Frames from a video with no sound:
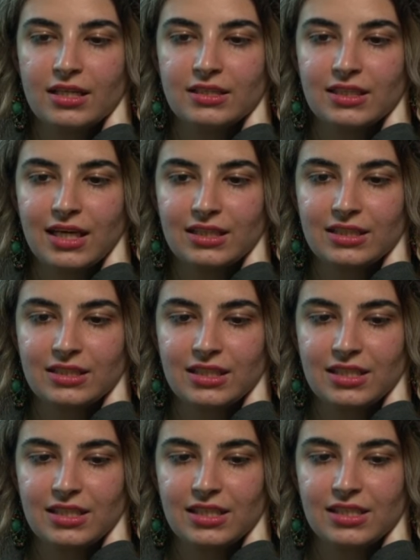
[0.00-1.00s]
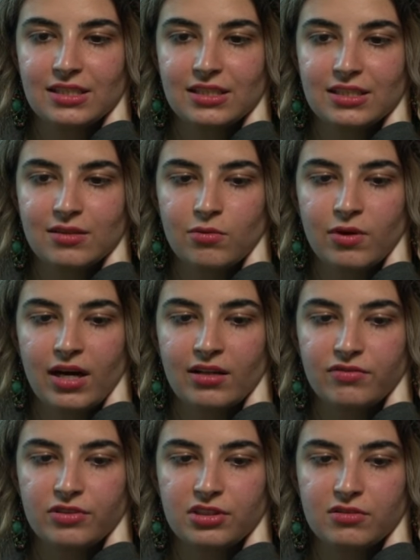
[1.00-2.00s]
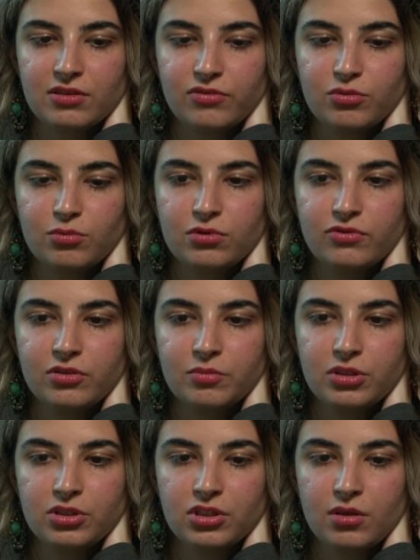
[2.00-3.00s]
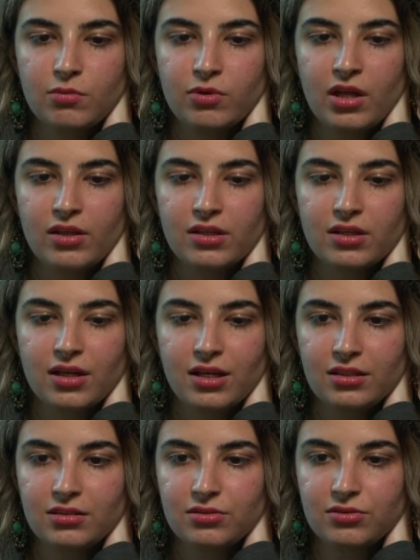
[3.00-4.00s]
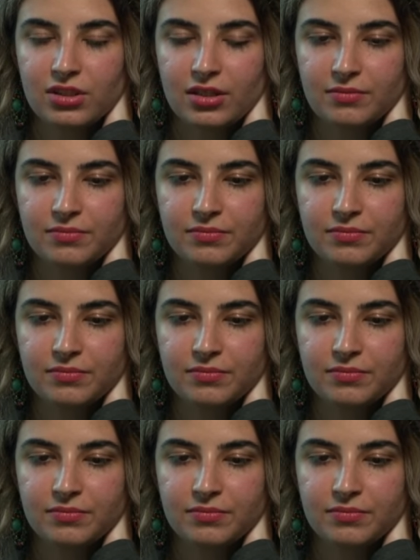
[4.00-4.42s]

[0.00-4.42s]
The idea is, well, first of all, if you move the bishop, well, then hallelujah.